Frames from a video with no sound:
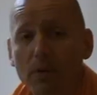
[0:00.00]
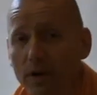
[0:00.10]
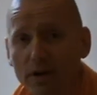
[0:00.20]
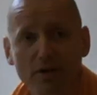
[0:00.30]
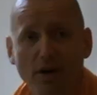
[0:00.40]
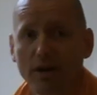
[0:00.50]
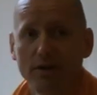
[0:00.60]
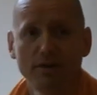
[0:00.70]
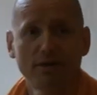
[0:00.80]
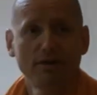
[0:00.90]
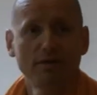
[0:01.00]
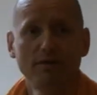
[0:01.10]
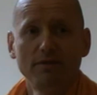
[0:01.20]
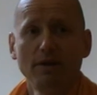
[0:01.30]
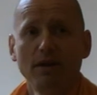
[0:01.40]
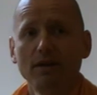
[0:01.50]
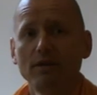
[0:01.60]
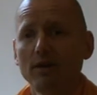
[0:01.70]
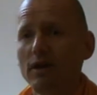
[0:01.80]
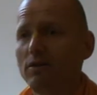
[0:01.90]
billion,
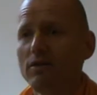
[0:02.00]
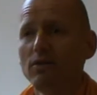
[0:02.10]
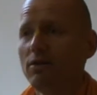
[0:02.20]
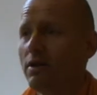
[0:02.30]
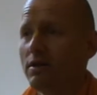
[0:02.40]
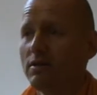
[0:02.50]
and you go